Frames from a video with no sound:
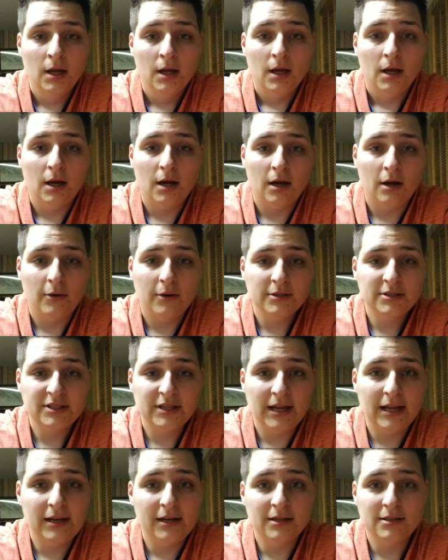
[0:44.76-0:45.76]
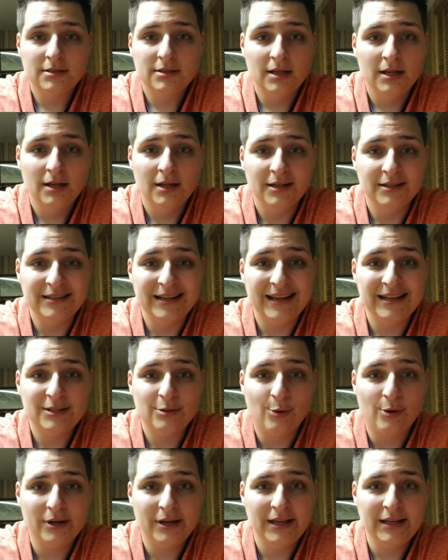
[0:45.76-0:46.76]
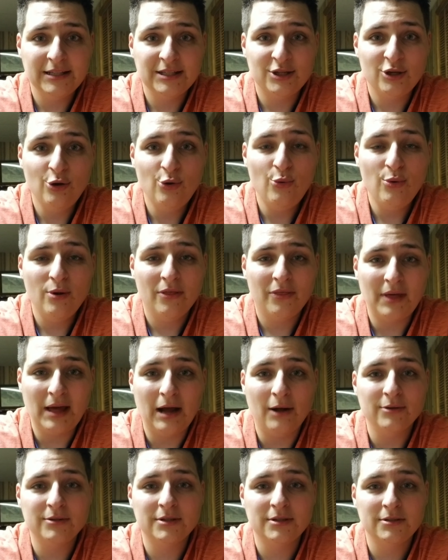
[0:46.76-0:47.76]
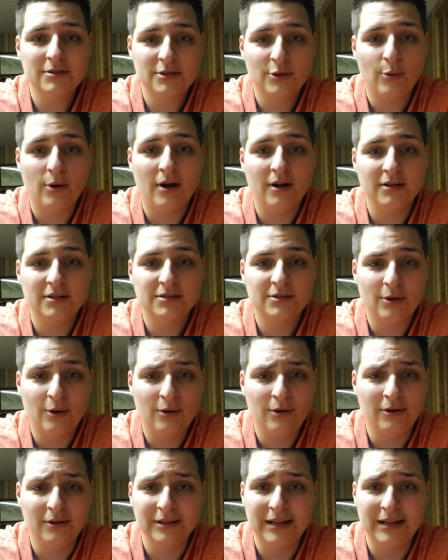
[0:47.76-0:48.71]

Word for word: uh, once again, it's day 22,000 squats total.